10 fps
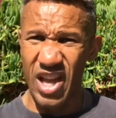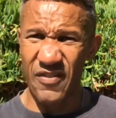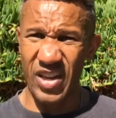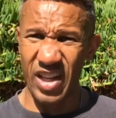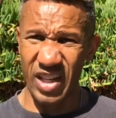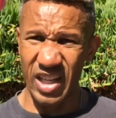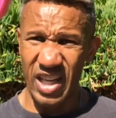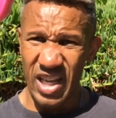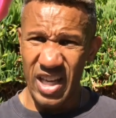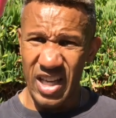I think there's a
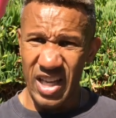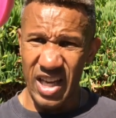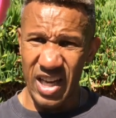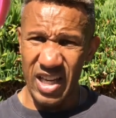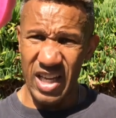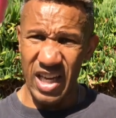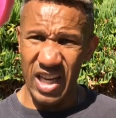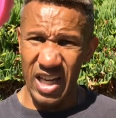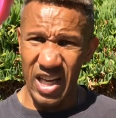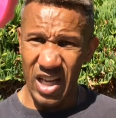link in the
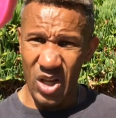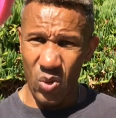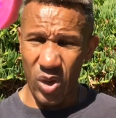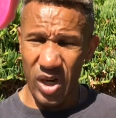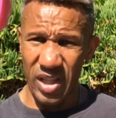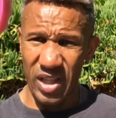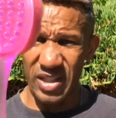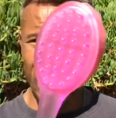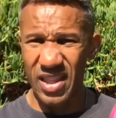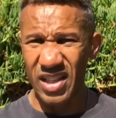description to like a
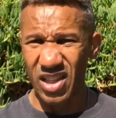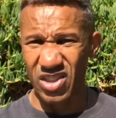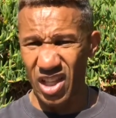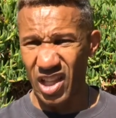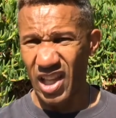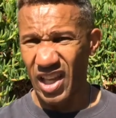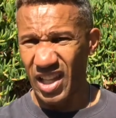3-pack of these.